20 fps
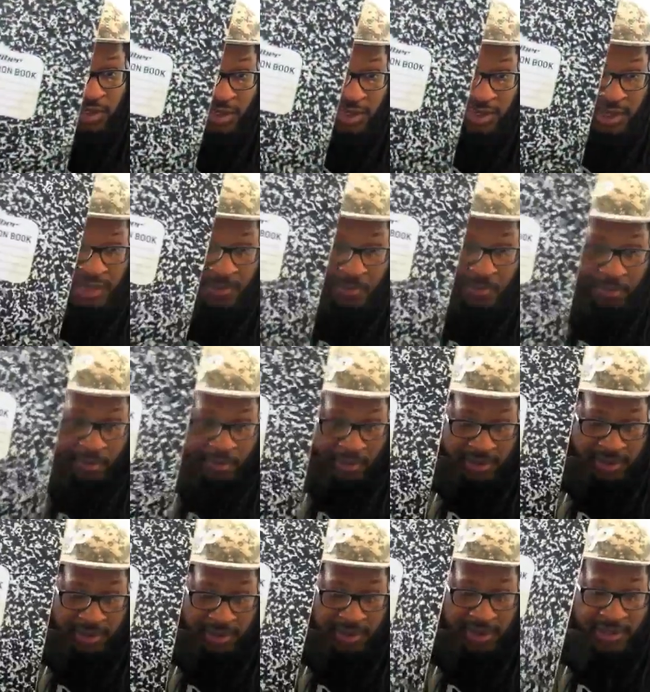get a
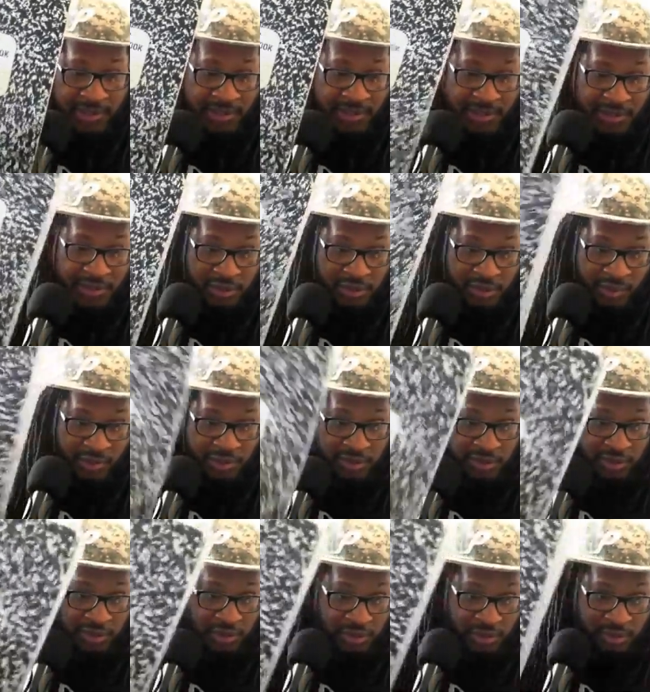book that you're going
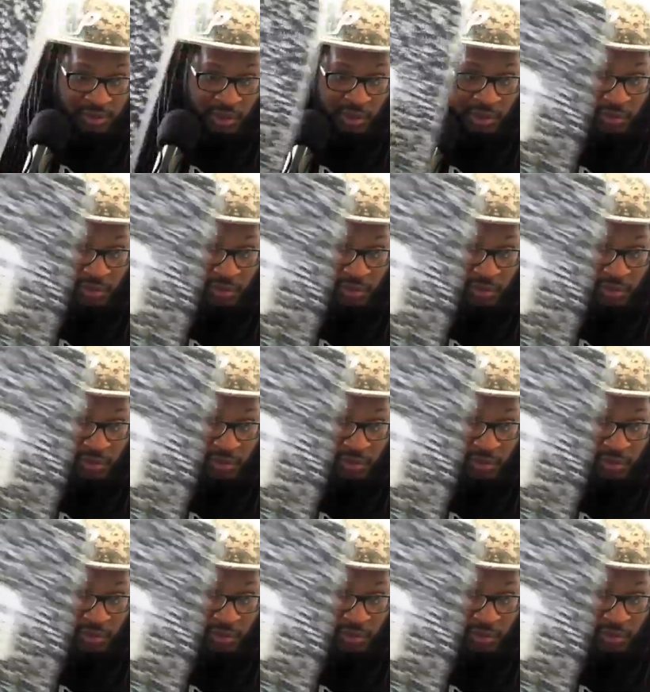to use